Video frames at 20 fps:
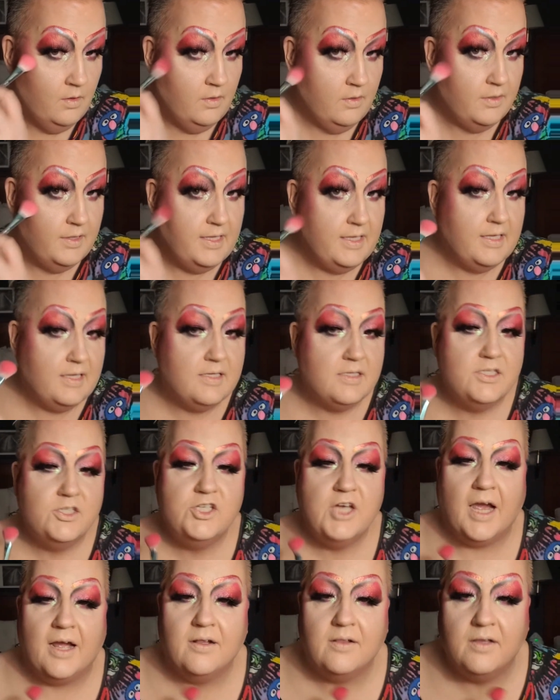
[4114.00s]
These
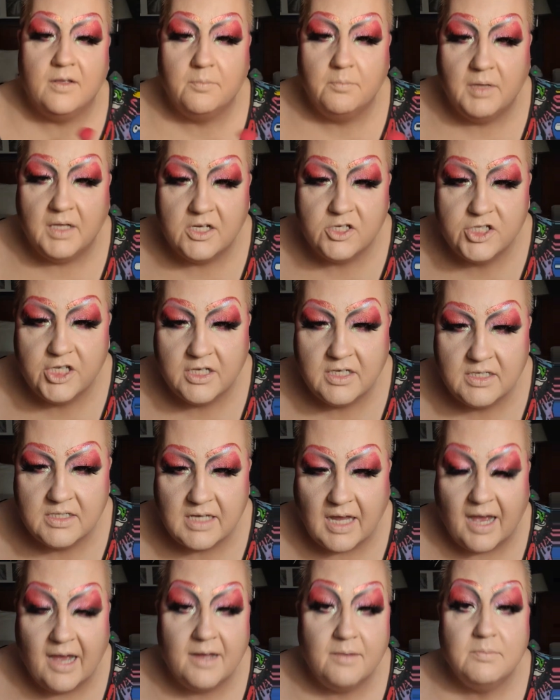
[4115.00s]
Jaclyn blushes,
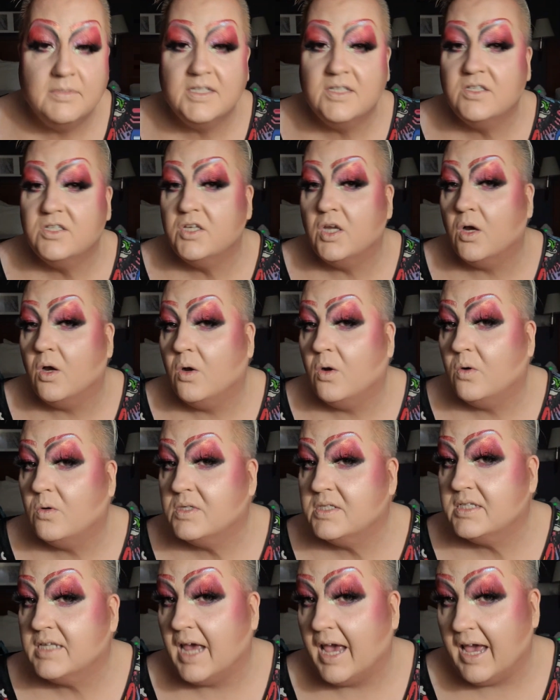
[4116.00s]
I'm so
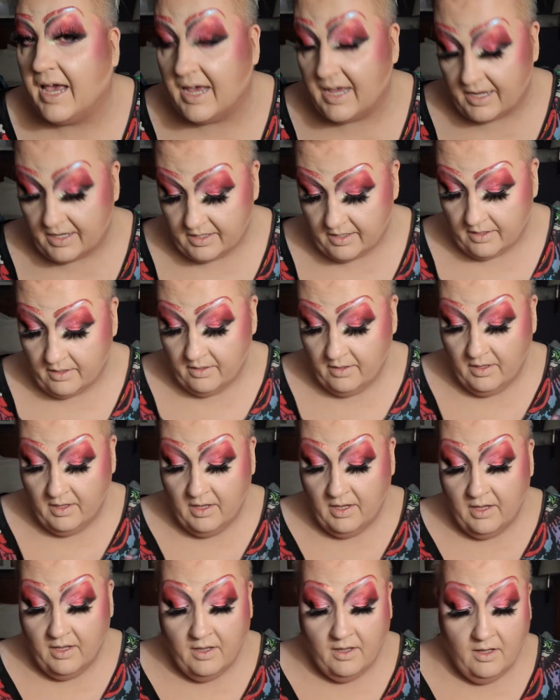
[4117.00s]
sad.
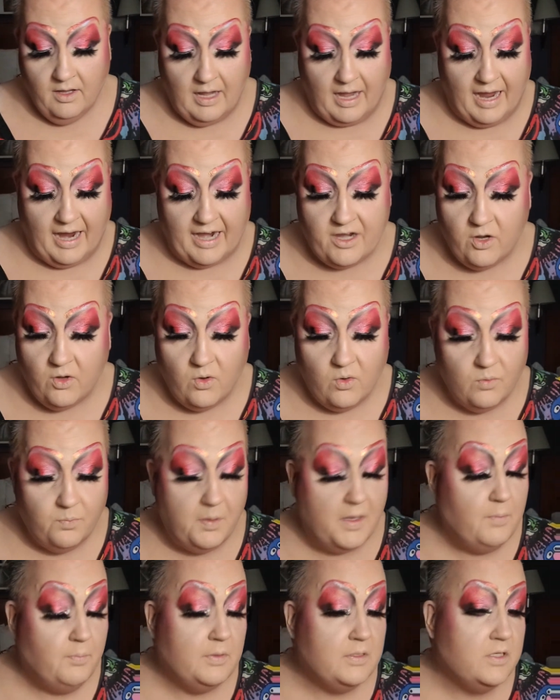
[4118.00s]
I know
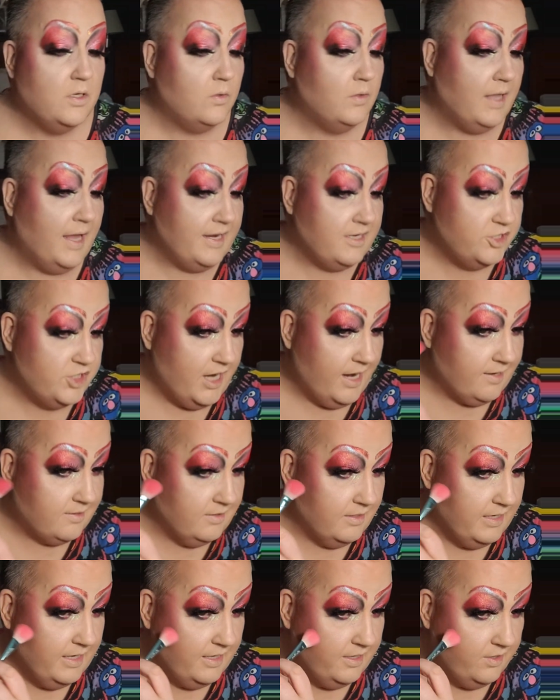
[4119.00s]
people don't like
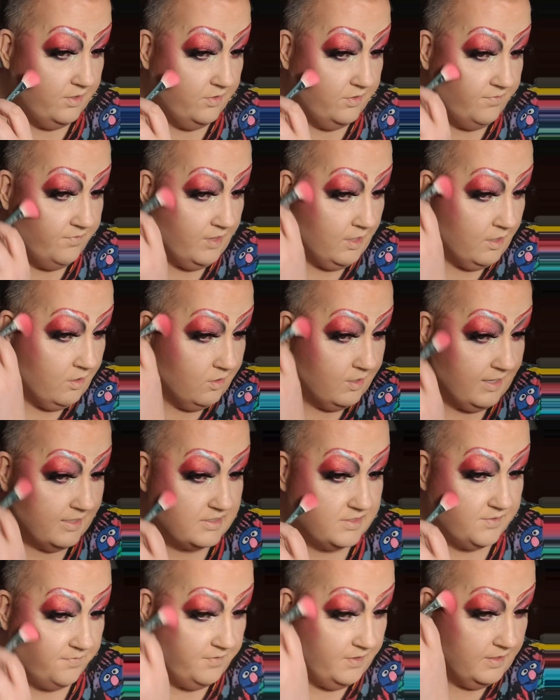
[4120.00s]
Jaclyn Hill. They've got all kinds
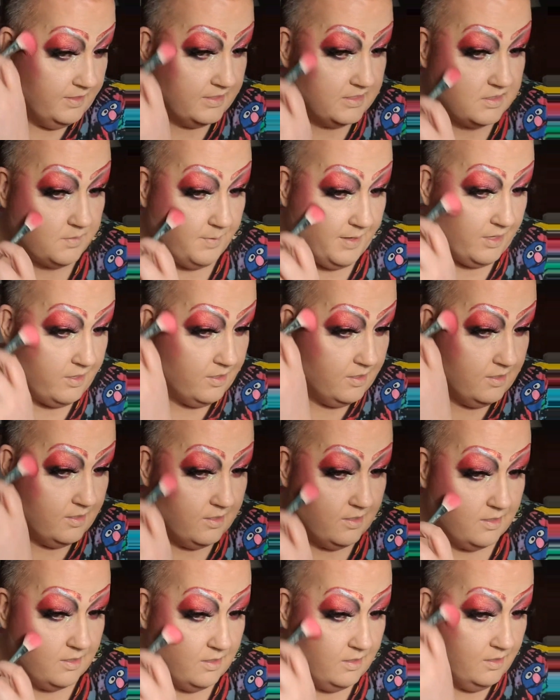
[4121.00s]
of feelings about
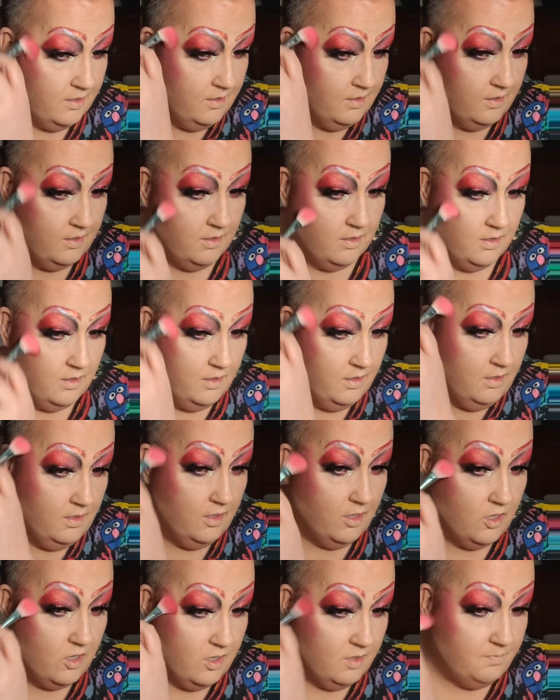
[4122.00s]
her.
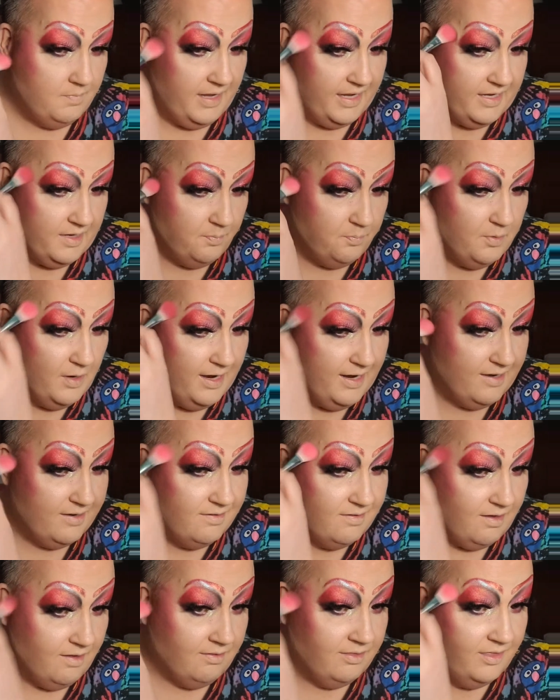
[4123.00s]
Her makeup brand,
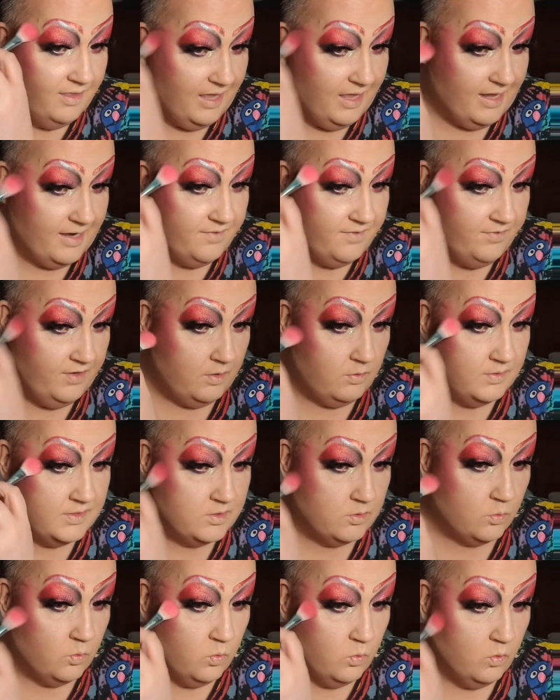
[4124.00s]
a lot of it was
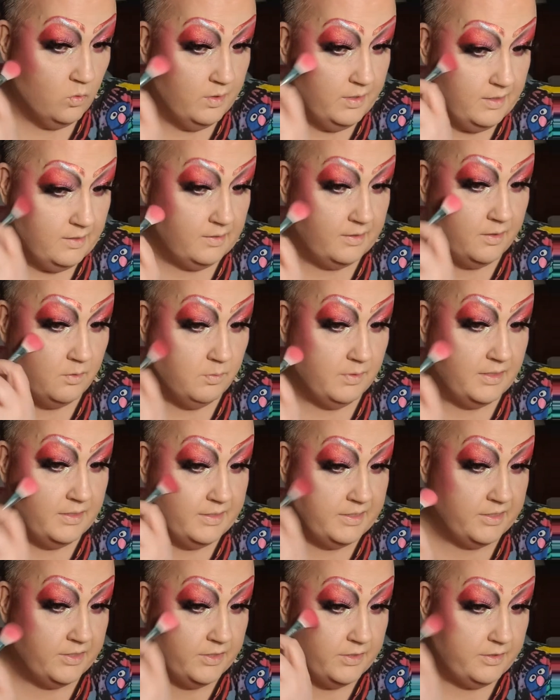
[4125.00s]
really, really
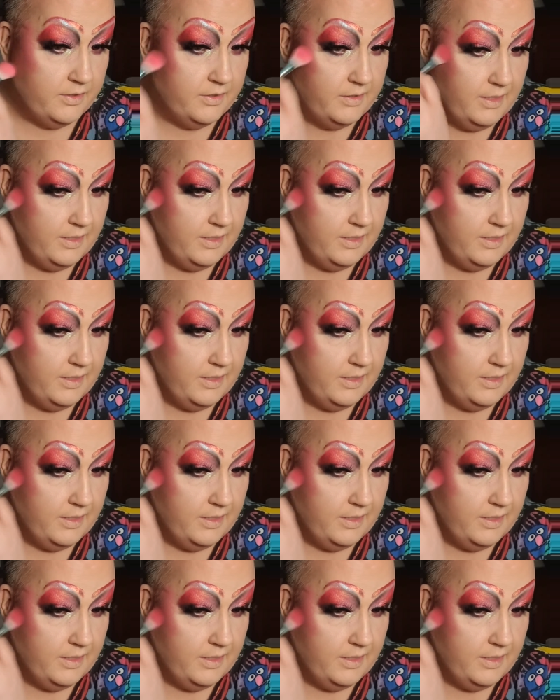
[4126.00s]
good.